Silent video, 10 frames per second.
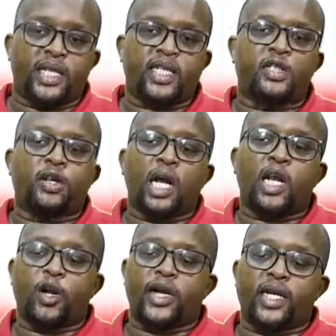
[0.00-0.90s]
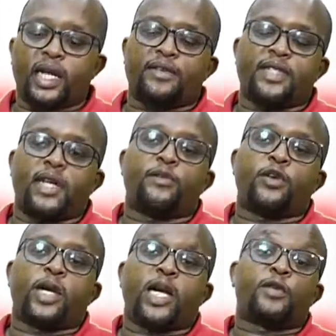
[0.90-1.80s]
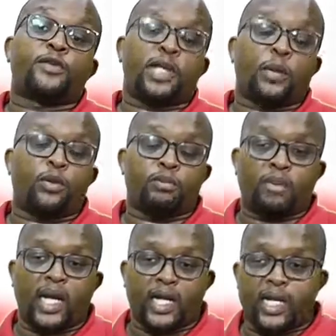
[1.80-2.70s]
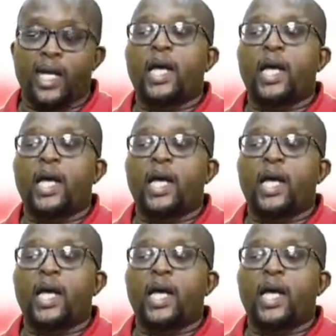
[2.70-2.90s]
it's not allowing enough time for your heart to fill up with blood,